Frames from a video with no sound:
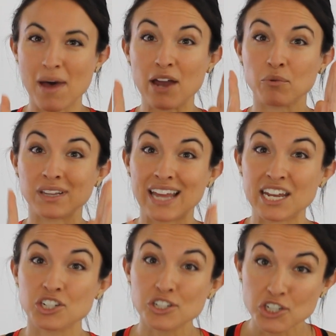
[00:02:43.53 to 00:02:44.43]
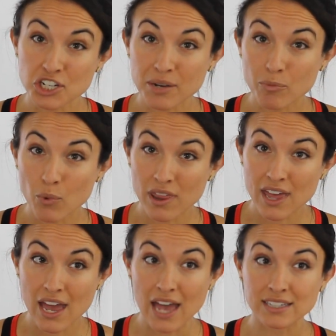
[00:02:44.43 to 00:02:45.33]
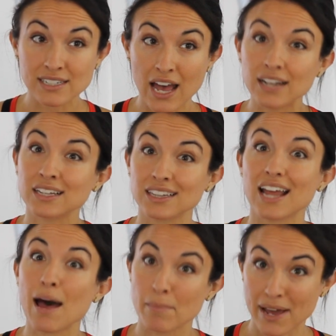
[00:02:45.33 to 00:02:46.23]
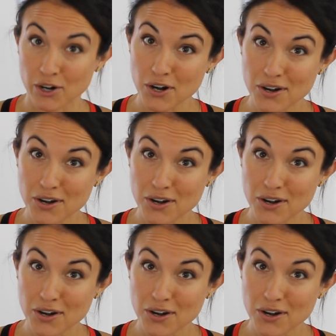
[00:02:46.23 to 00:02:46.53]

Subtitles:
my relationship with it has gotten a lot better,